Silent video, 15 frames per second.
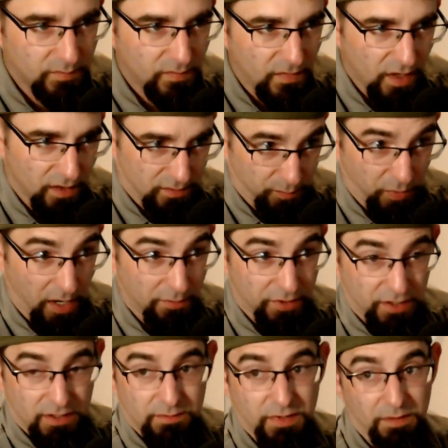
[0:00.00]
it's probably
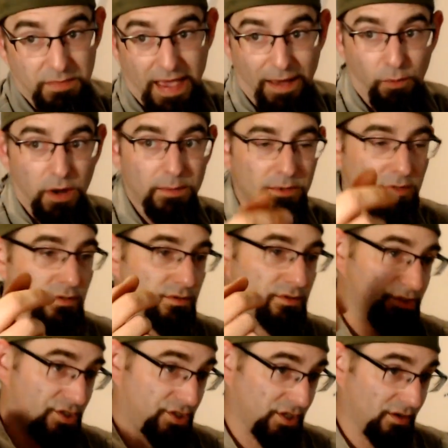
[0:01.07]
going to be Matt Weber, who
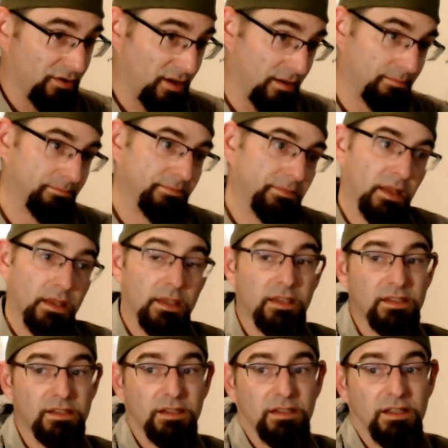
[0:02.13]
just showed up.
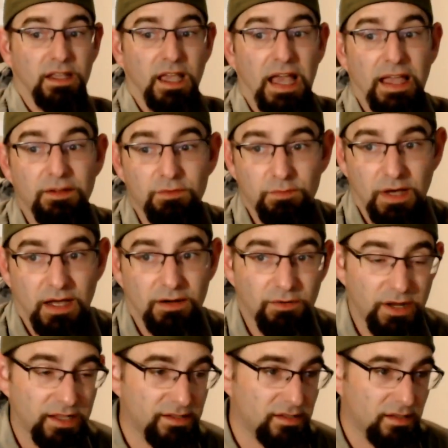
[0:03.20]
He's the guy who
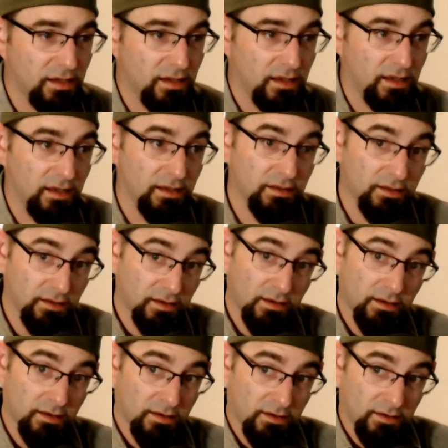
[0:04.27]
moderates.
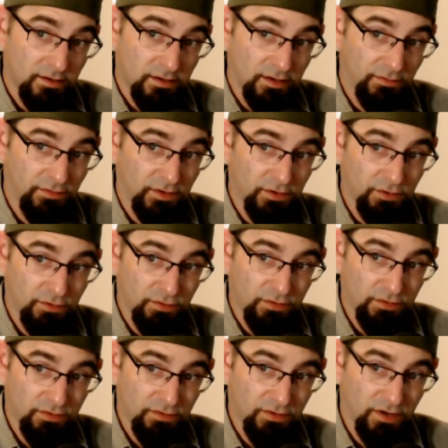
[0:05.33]
If you
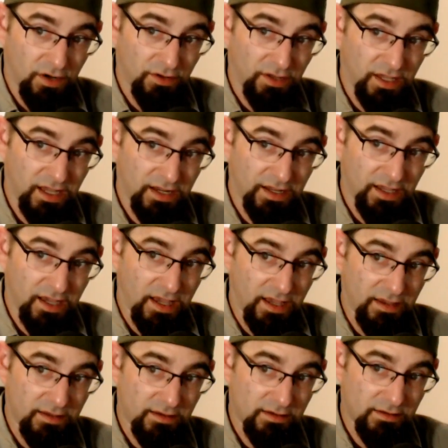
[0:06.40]
are the kind of
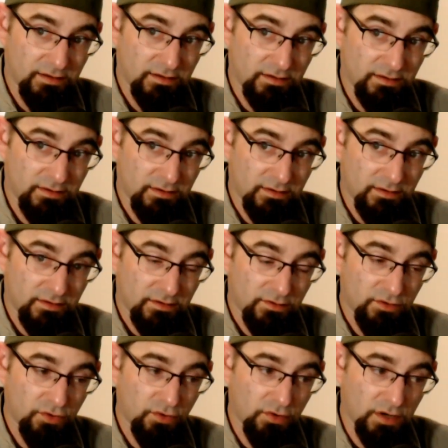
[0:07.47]
guy
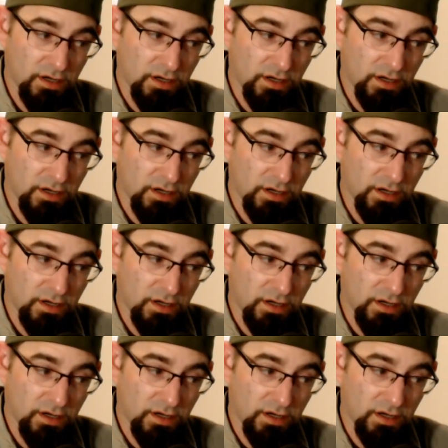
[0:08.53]
who